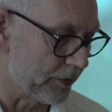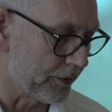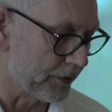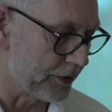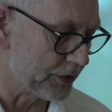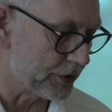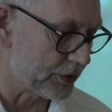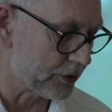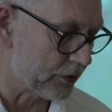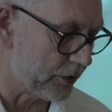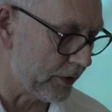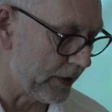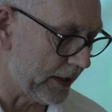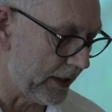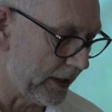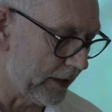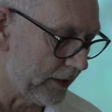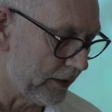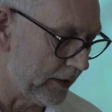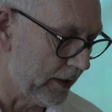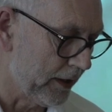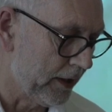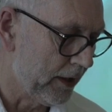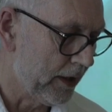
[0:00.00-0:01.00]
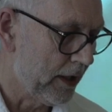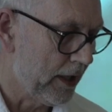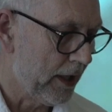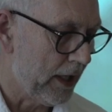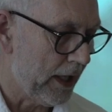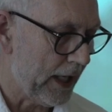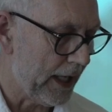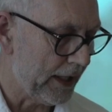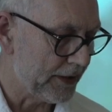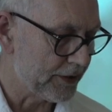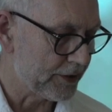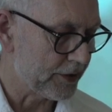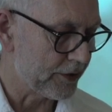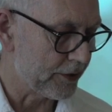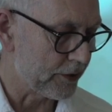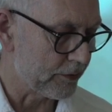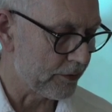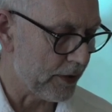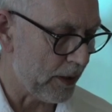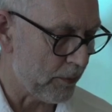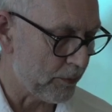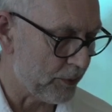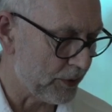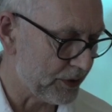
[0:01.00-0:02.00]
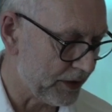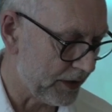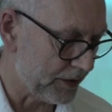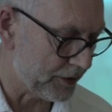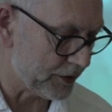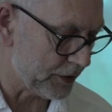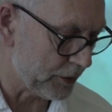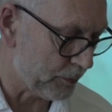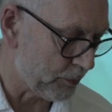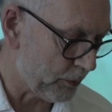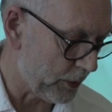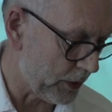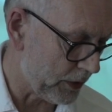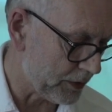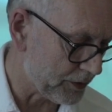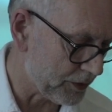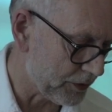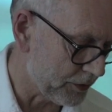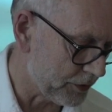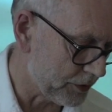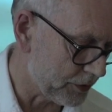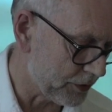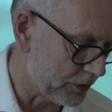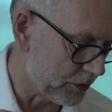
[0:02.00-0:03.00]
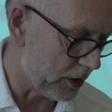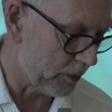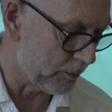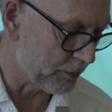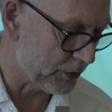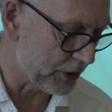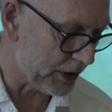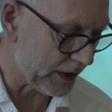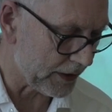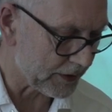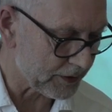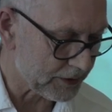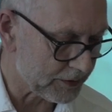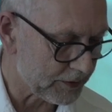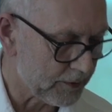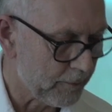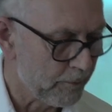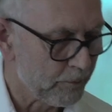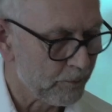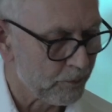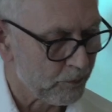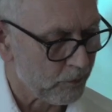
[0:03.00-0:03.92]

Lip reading: on the screen and to the represented persons and objects.